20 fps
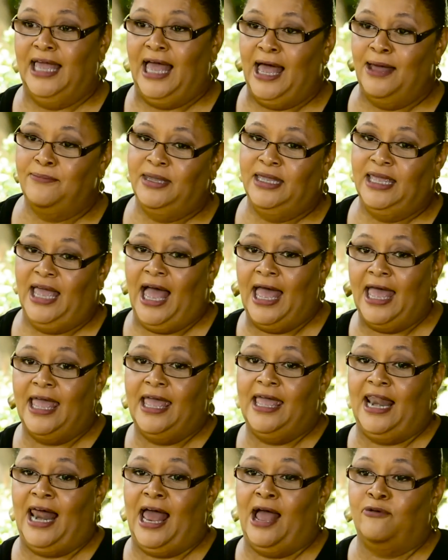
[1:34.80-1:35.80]
I mean,
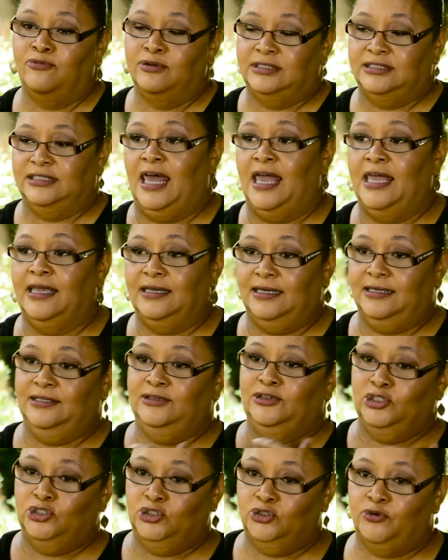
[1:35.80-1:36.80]
I was like
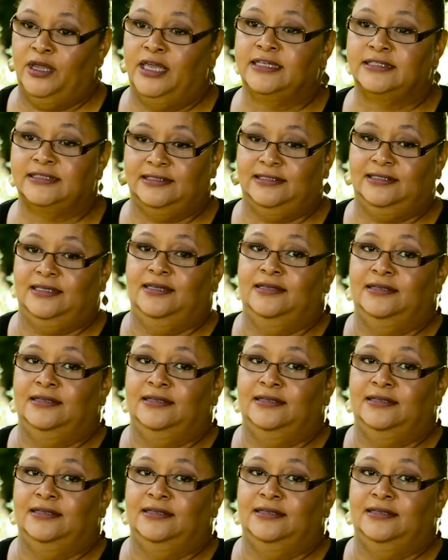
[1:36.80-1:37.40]
the dress,